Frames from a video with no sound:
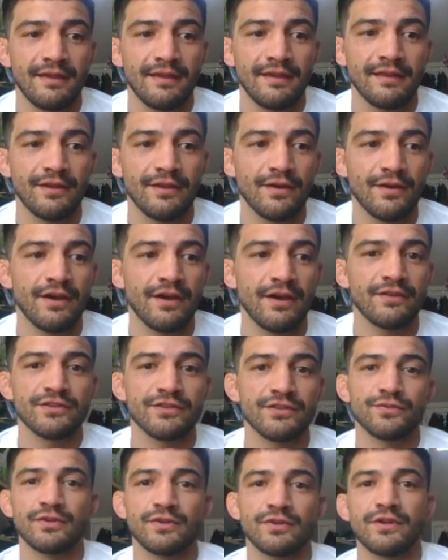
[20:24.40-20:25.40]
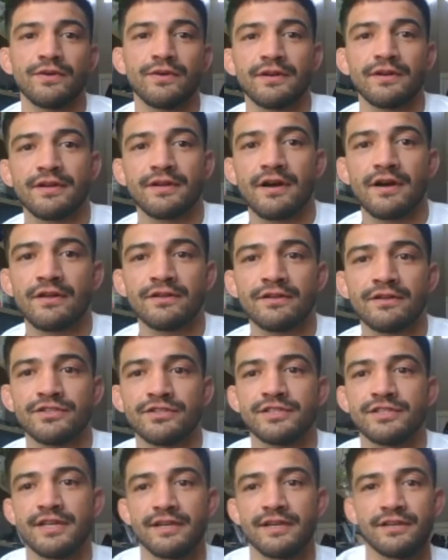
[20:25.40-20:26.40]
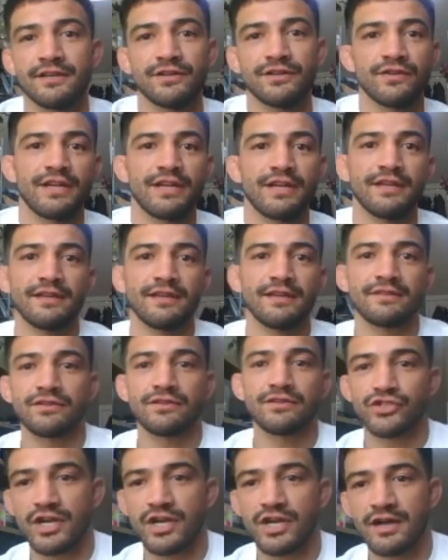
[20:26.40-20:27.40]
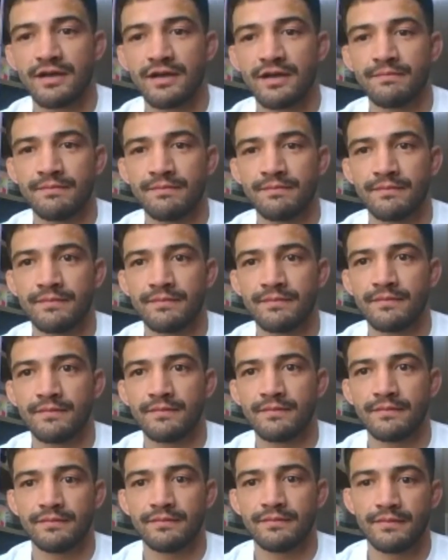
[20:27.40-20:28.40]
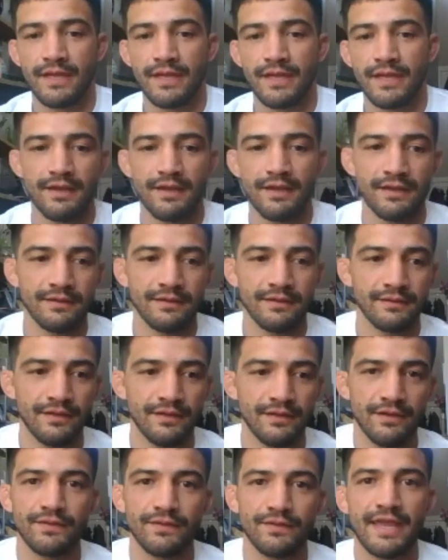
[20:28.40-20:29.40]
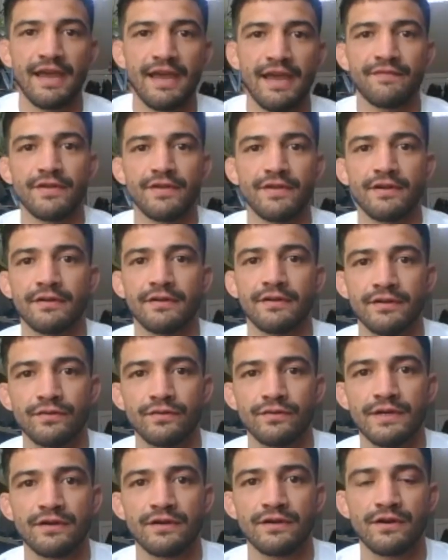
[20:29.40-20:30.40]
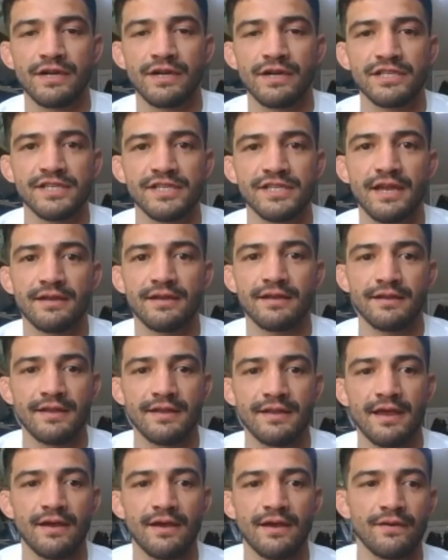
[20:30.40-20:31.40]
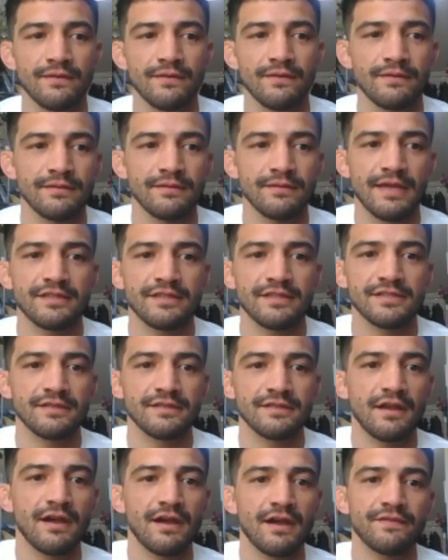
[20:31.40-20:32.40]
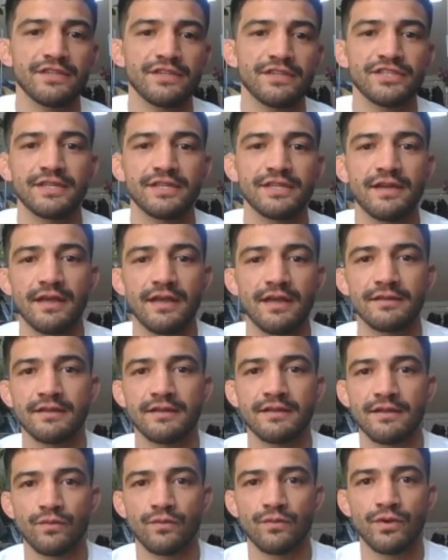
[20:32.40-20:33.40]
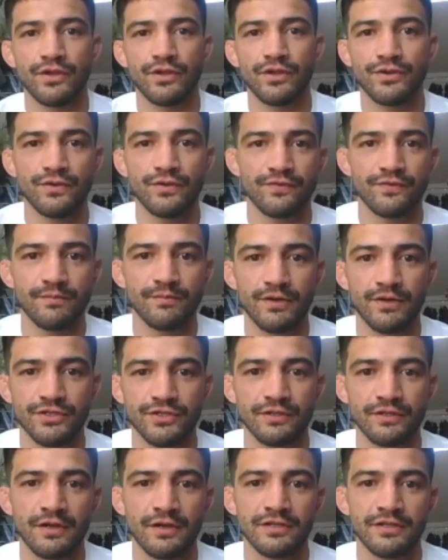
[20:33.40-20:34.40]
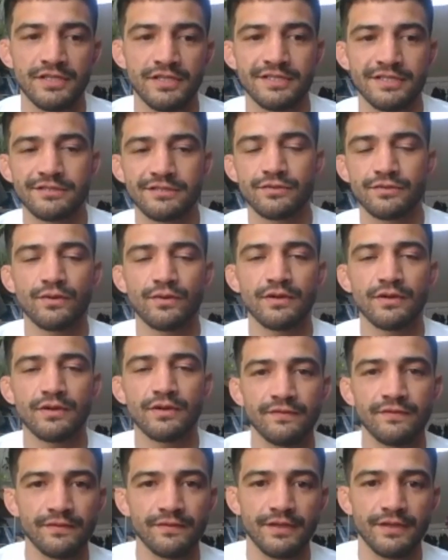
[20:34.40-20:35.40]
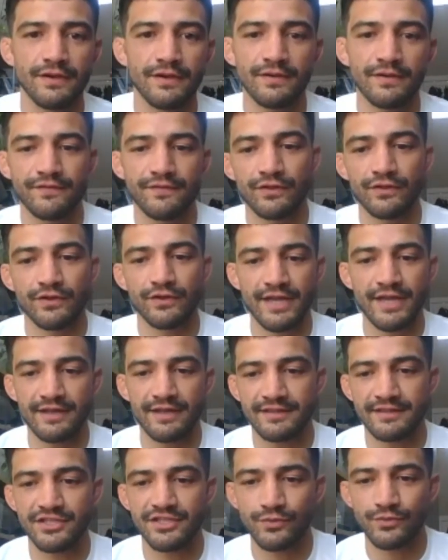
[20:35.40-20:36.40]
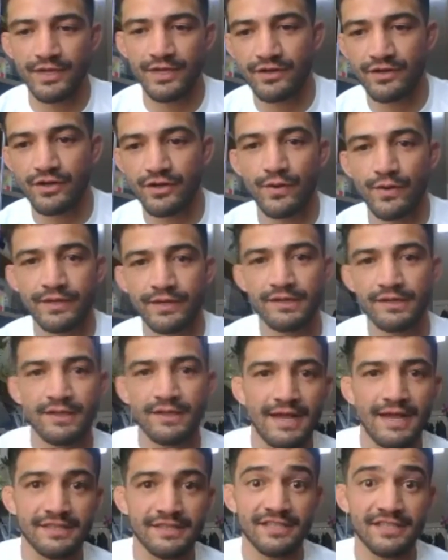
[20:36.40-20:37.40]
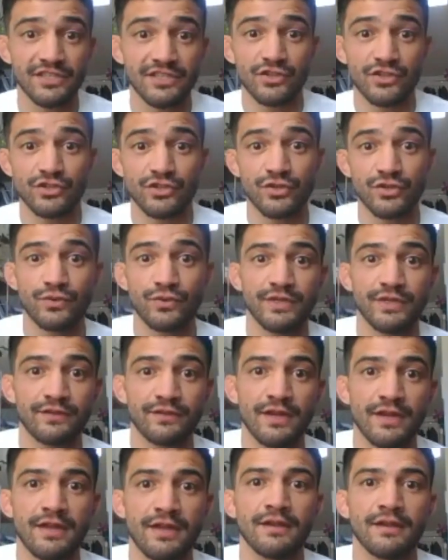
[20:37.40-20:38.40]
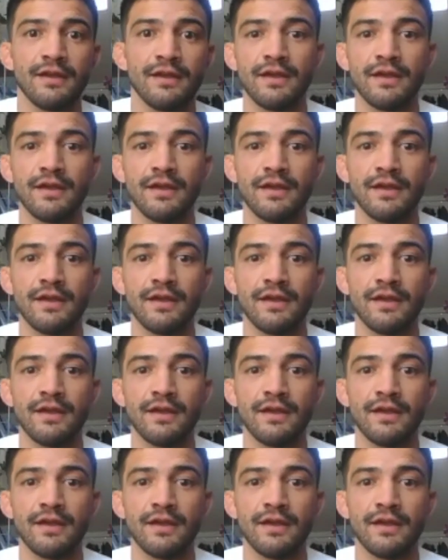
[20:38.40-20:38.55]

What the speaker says: you know, others will go to college, get a degree to get their job, and, you know, they have their career already set. Now, that's obviously not what you do for martial arts. It's sort of, you know, if you look at it this way, you're going to class. This is your schooling, right?